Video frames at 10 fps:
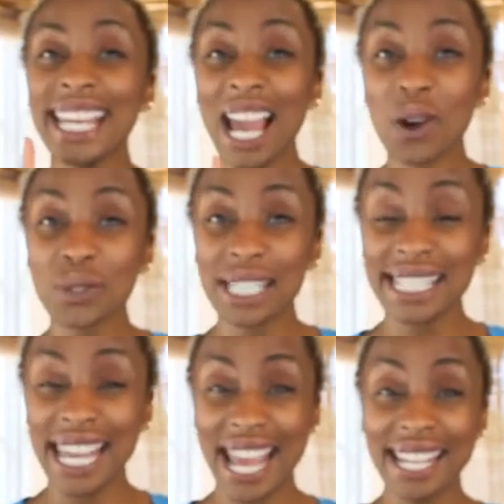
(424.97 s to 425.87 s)
count to
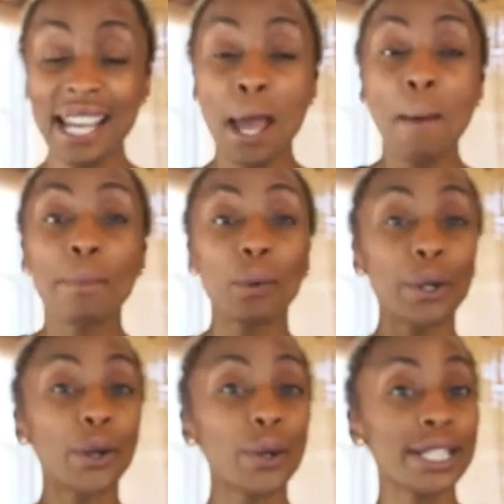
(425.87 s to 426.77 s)
10, but
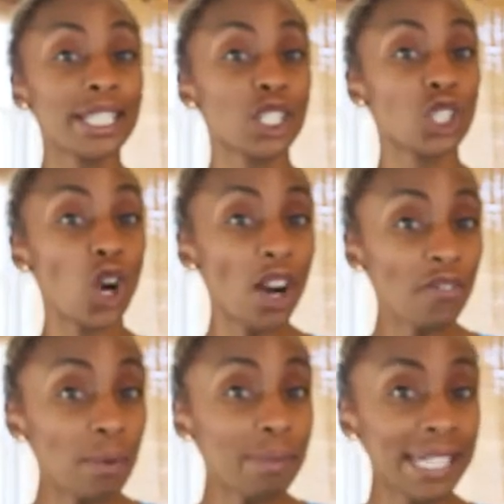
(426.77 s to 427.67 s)
we're going to start
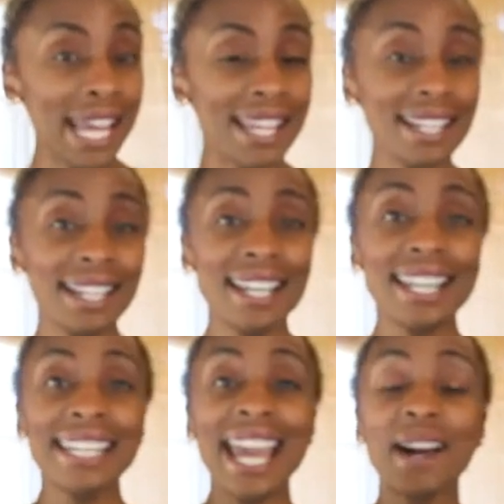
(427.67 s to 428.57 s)
from 10,
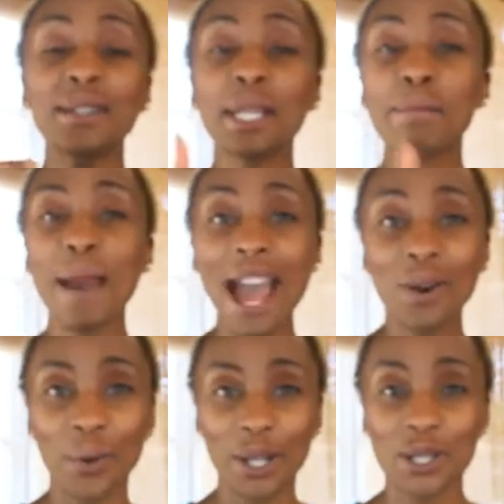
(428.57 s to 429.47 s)
counting
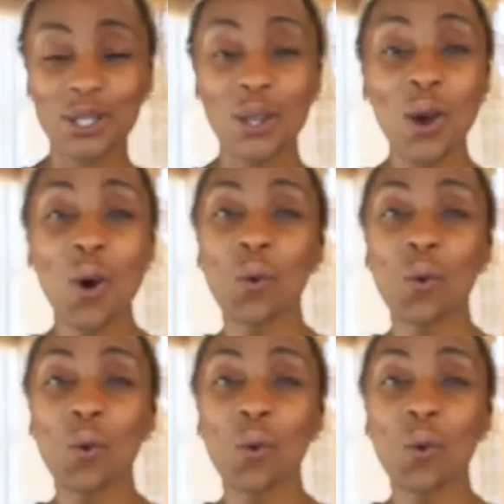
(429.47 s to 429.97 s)
backwards.